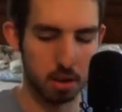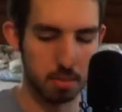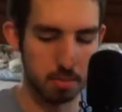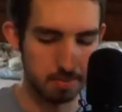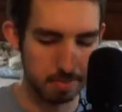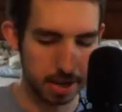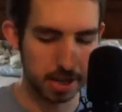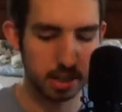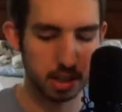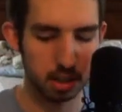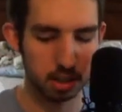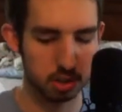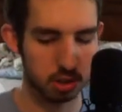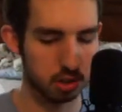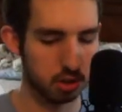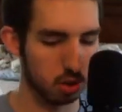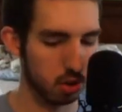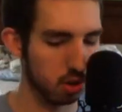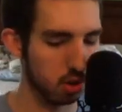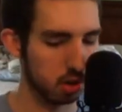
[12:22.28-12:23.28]
making
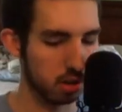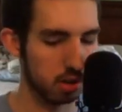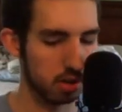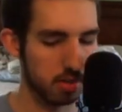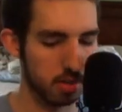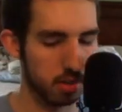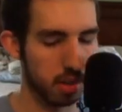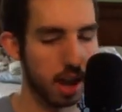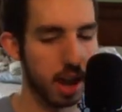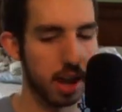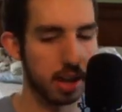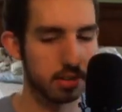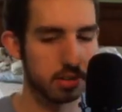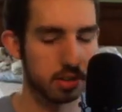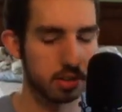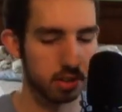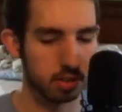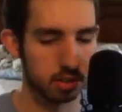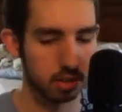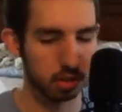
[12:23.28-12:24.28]
sure
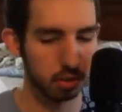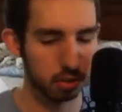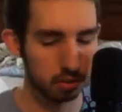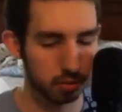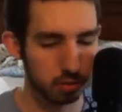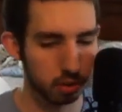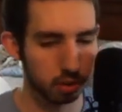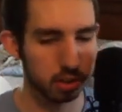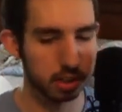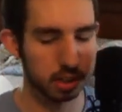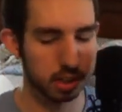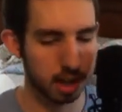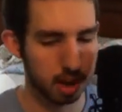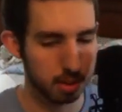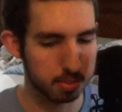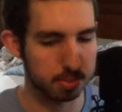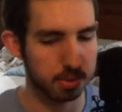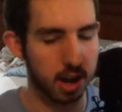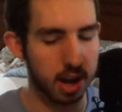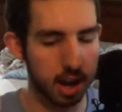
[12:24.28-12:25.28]
that you fully
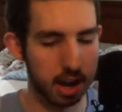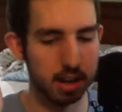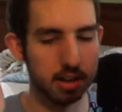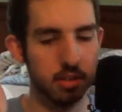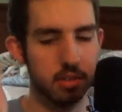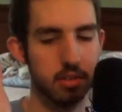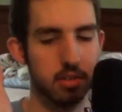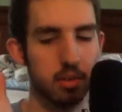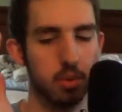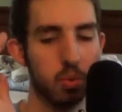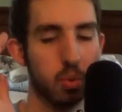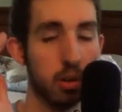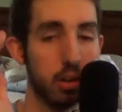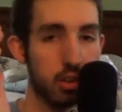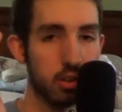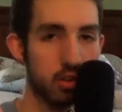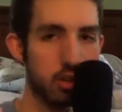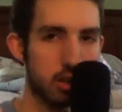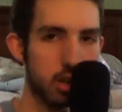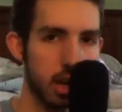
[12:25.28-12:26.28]
comprehend what
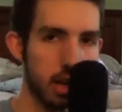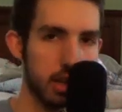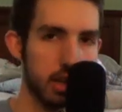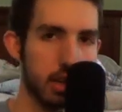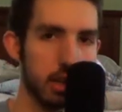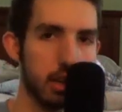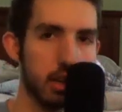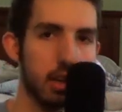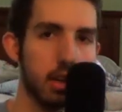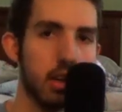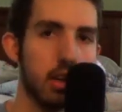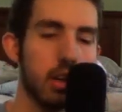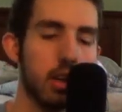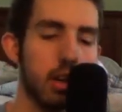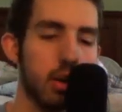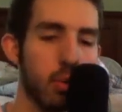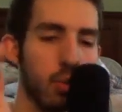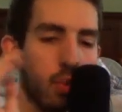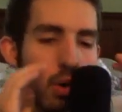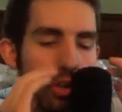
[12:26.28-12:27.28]
you're studying.
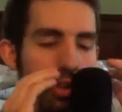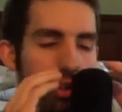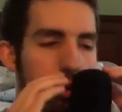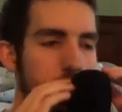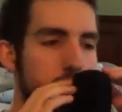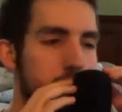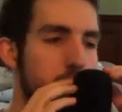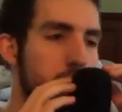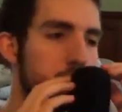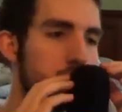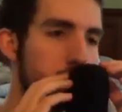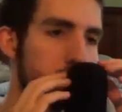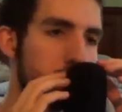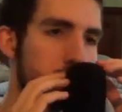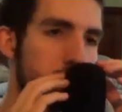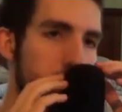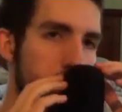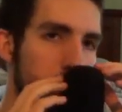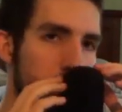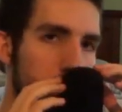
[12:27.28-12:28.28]
What should you do
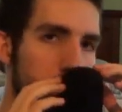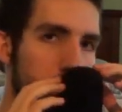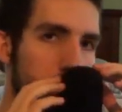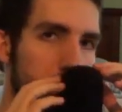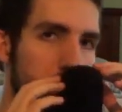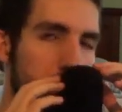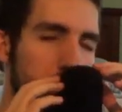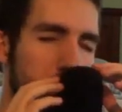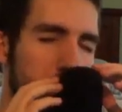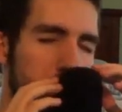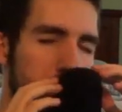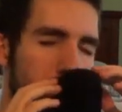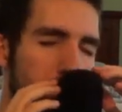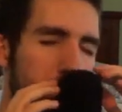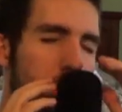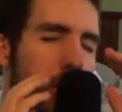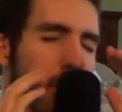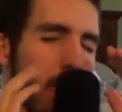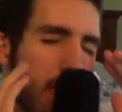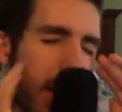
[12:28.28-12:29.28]
to
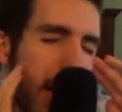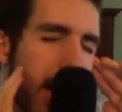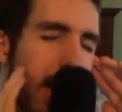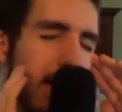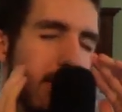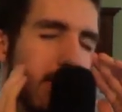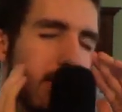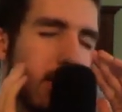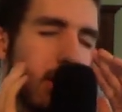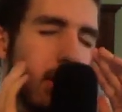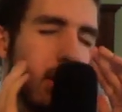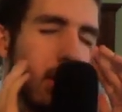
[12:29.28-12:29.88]
ensure that